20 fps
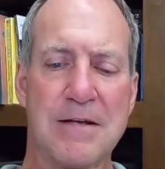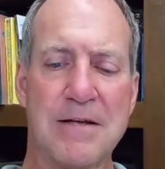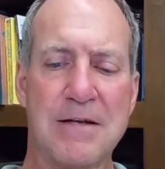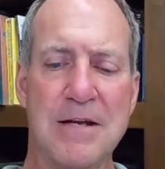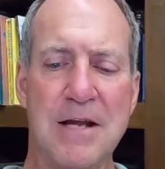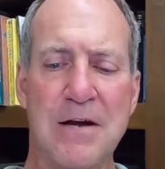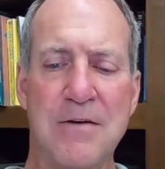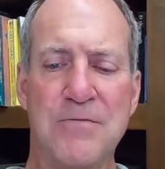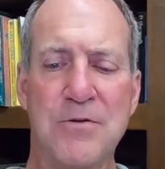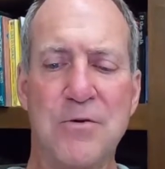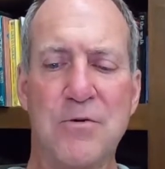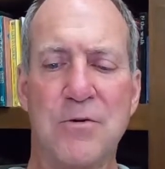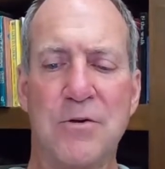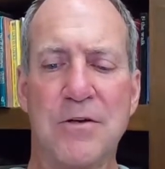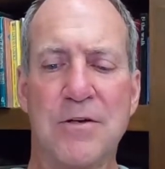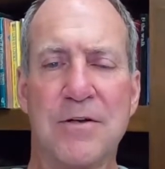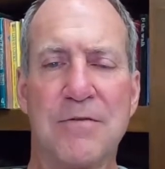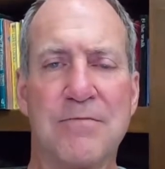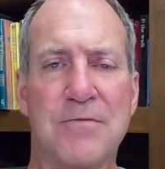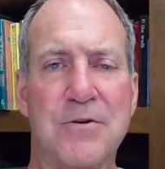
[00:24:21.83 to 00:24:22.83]
Now, if you
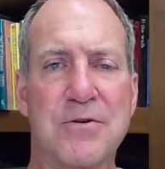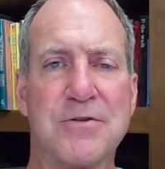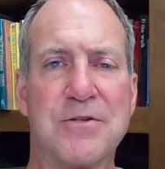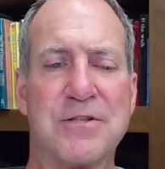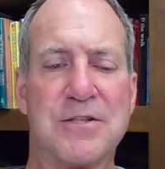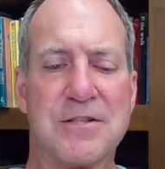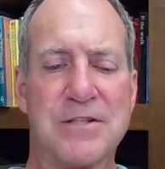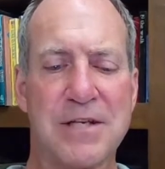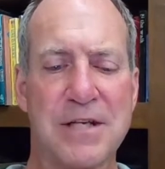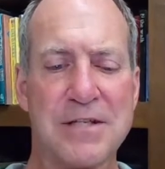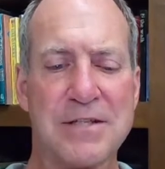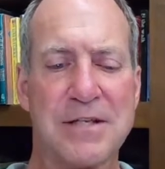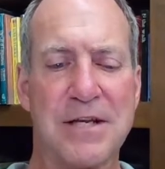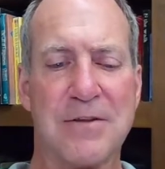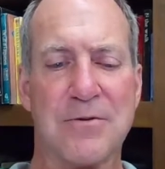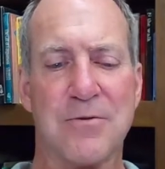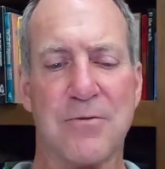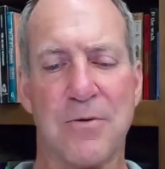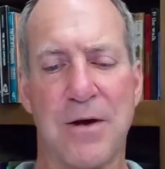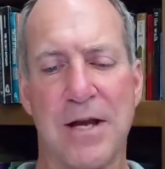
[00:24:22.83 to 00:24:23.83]
look at verses
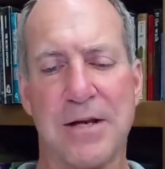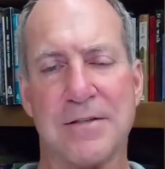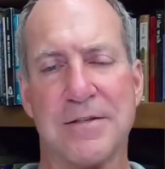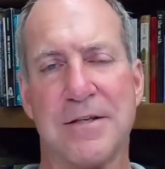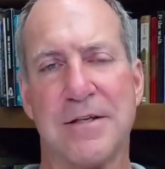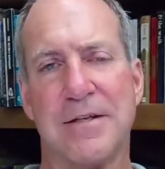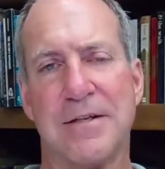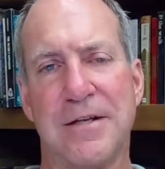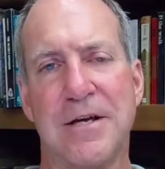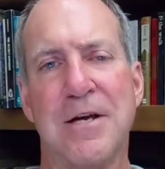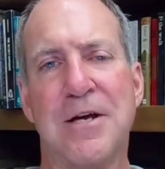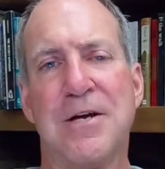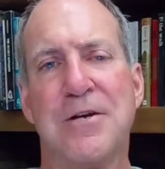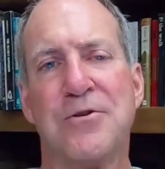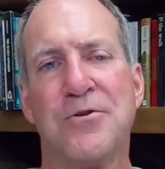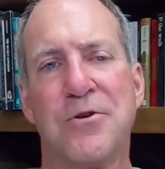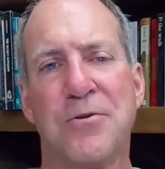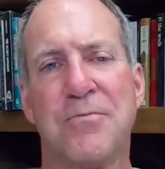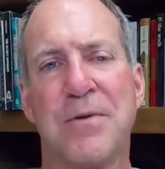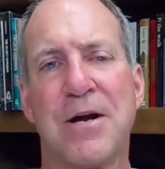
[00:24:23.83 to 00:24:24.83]
16 through 18,
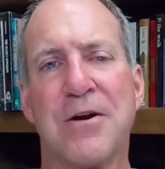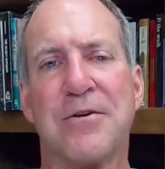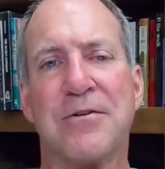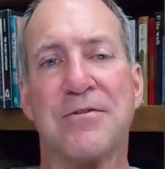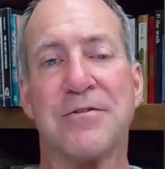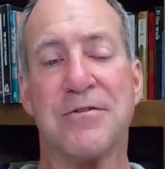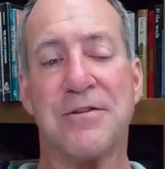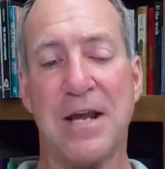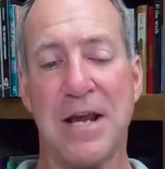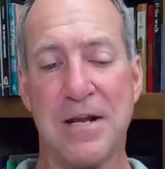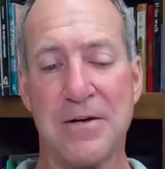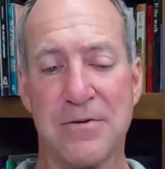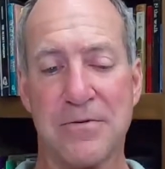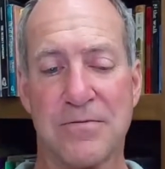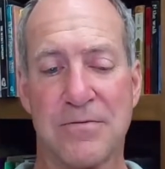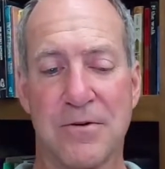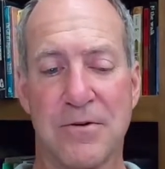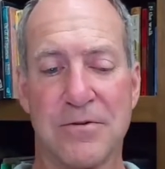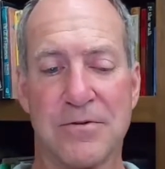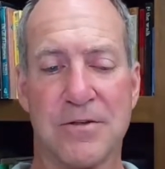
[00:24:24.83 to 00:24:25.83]
New American
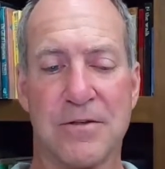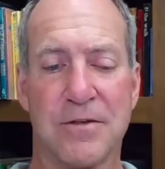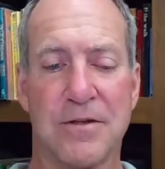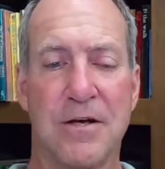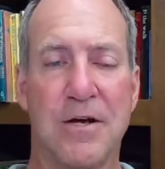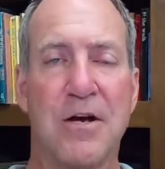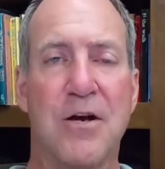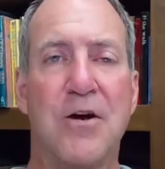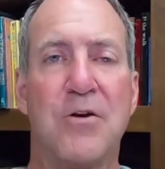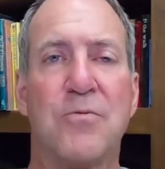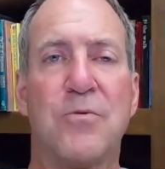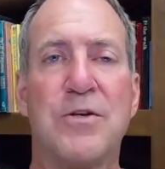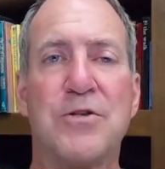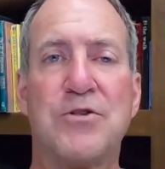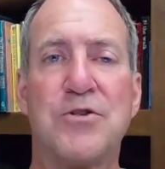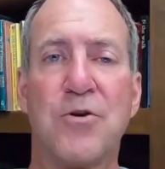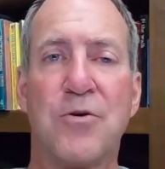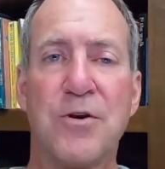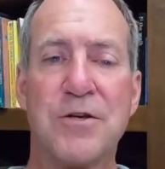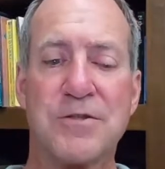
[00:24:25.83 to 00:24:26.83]
Standard Version,
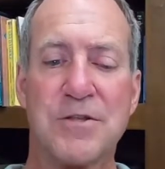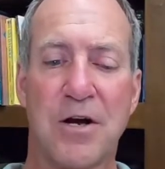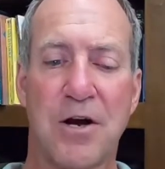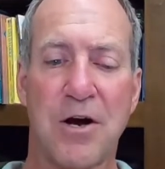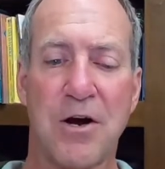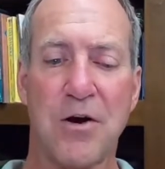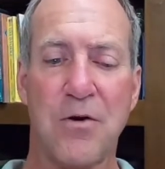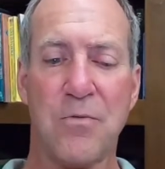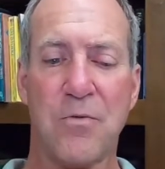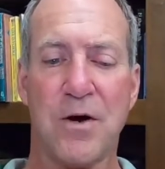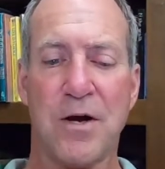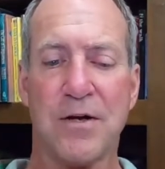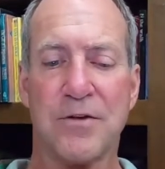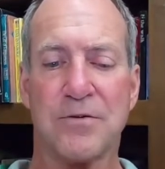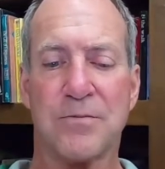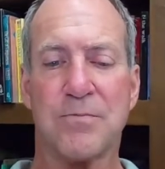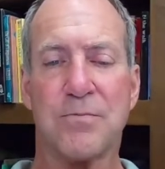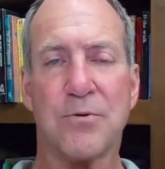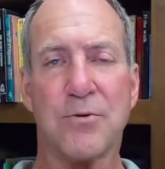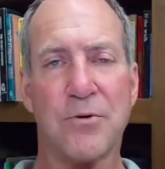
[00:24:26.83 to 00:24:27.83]
rejoice
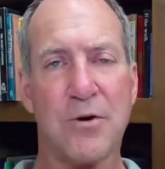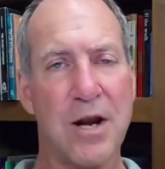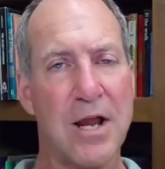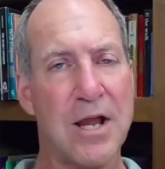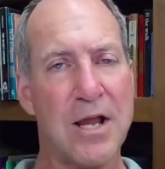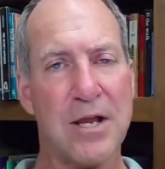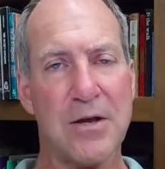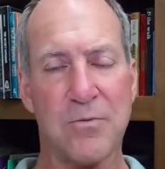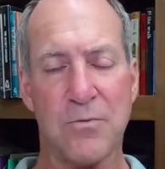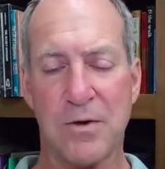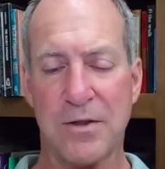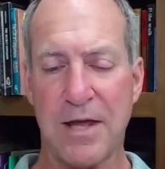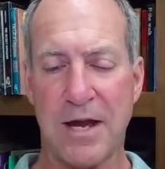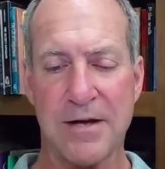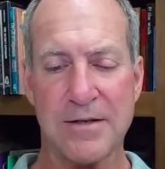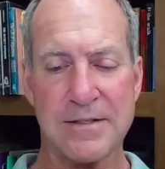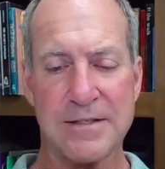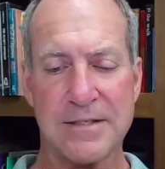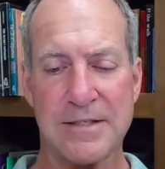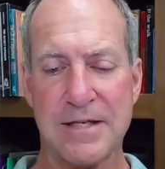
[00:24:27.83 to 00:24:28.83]
always, pray
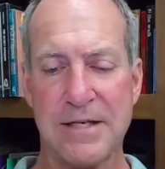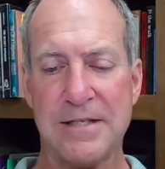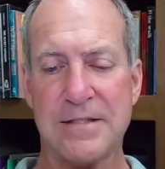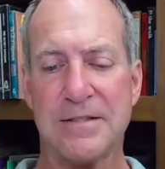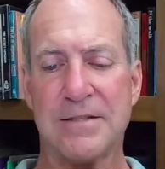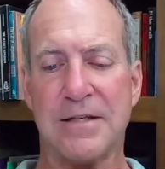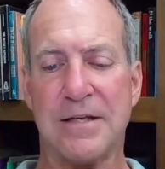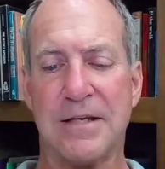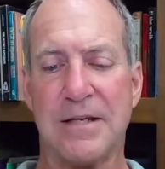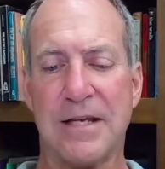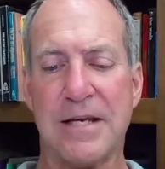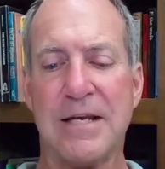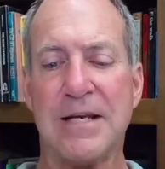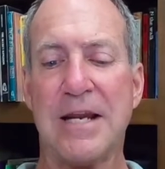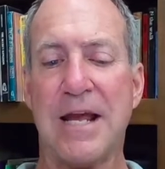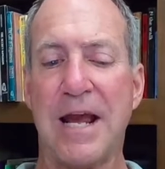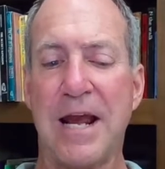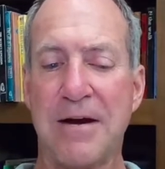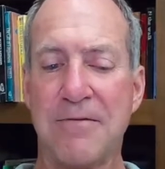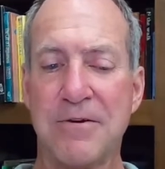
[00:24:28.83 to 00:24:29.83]
without ceasing,
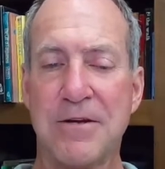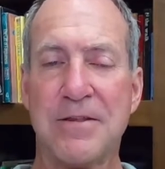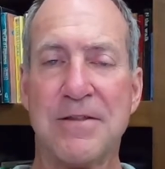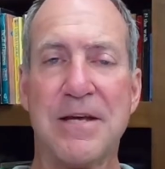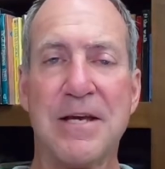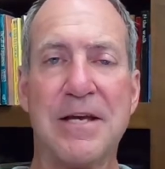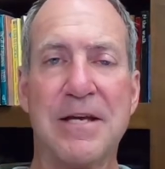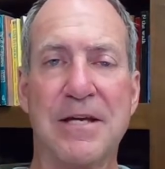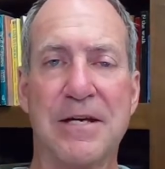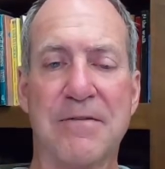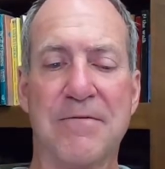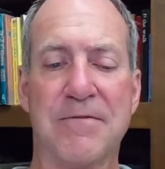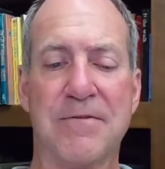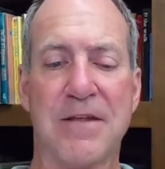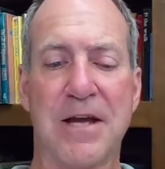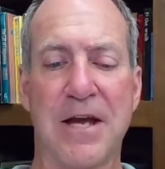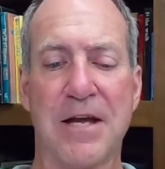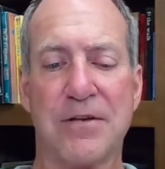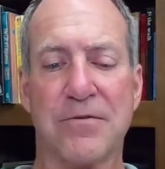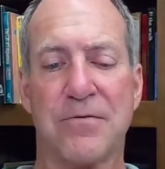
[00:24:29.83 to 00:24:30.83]
in everything give
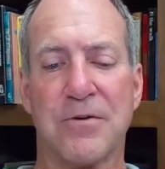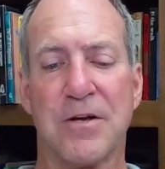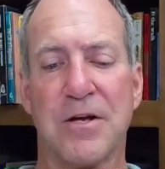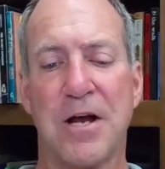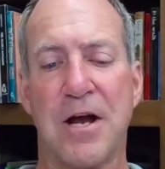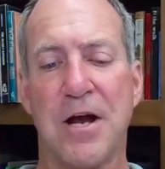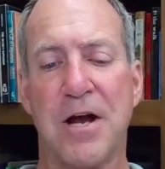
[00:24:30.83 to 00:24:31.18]
thanks, for